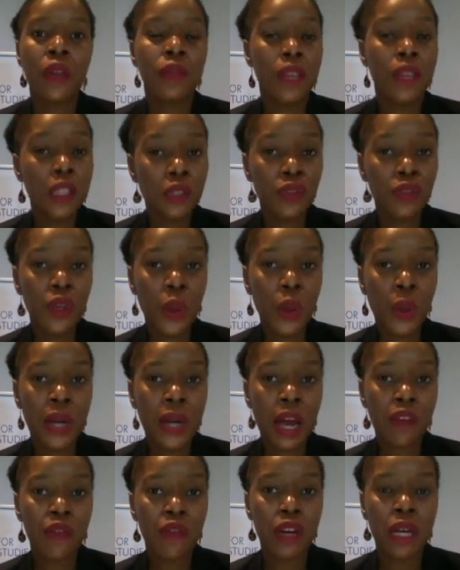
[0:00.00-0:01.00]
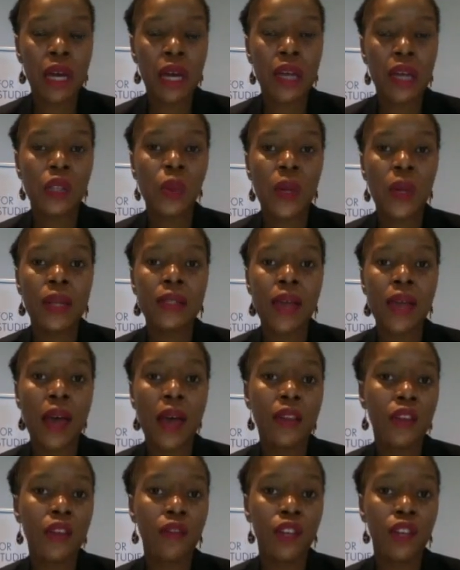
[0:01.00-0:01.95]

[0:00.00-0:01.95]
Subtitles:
this view on Africa, as well as other